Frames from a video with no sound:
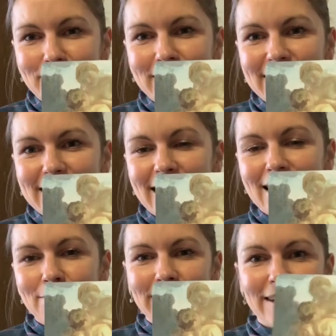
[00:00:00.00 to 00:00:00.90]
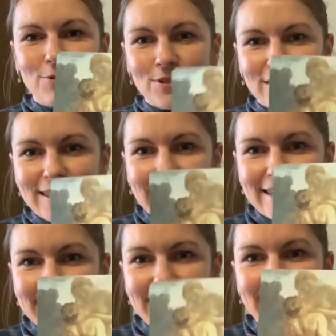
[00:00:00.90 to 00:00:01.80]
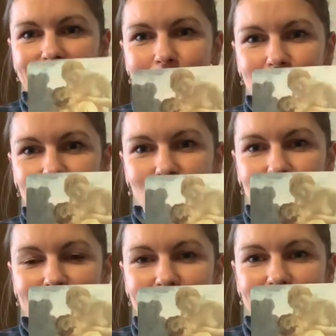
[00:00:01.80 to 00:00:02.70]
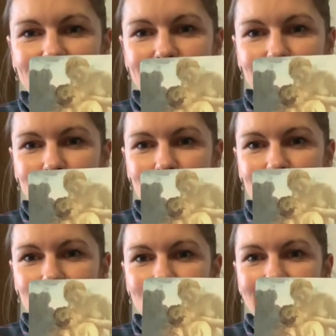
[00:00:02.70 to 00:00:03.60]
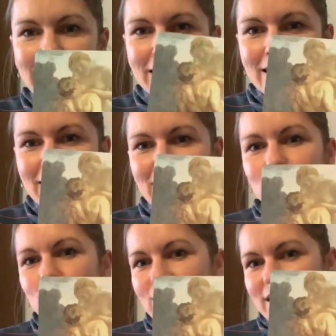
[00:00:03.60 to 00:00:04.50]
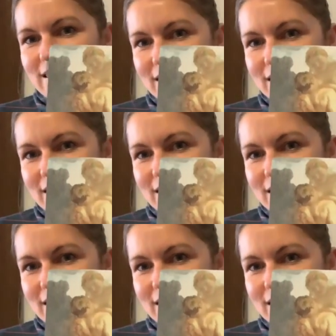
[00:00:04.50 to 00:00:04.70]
But when I was translating the name of this one, I've seen this one before, it was that